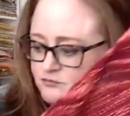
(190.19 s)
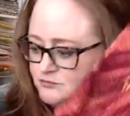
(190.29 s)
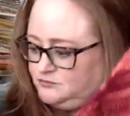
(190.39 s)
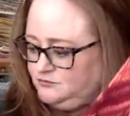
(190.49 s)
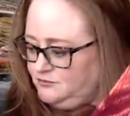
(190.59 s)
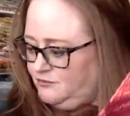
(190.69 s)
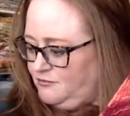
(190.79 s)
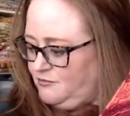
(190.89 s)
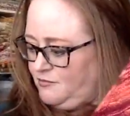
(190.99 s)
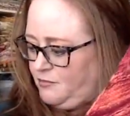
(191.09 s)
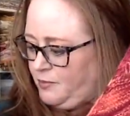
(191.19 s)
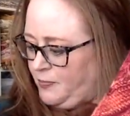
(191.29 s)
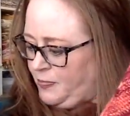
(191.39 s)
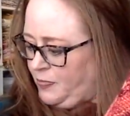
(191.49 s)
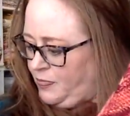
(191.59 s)

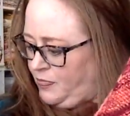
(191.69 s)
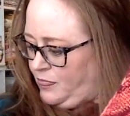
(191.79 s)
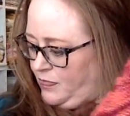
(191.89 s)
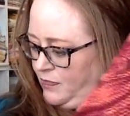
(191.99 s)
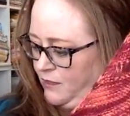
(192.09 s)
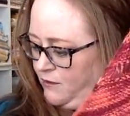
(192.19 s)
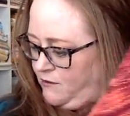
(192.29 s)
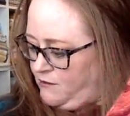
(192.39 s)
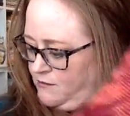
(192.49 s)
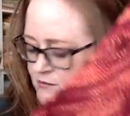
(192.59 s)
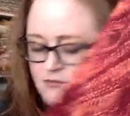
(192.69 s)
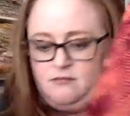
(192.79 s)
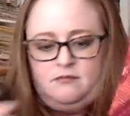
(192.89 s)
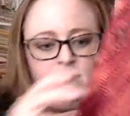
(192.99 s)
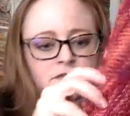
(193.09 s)

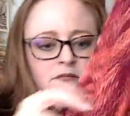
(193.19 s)
No one is speaking in this clip.